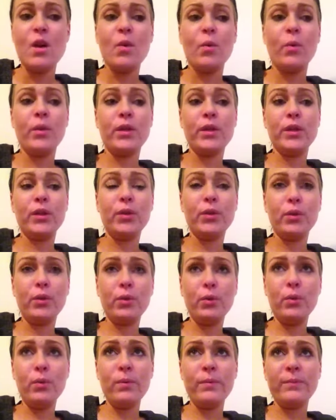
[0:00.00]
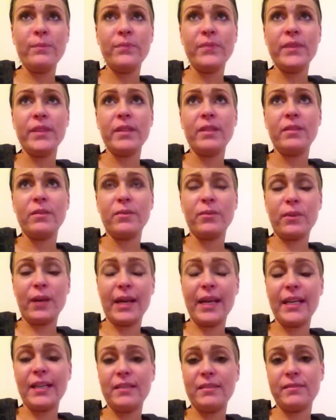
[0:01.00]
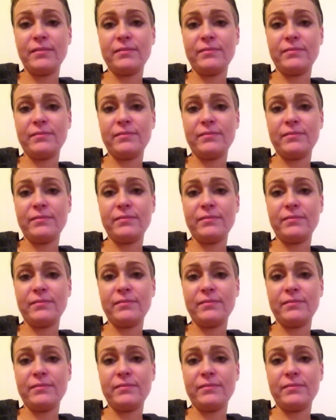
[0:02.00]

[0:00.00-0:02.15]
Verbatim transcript: When you write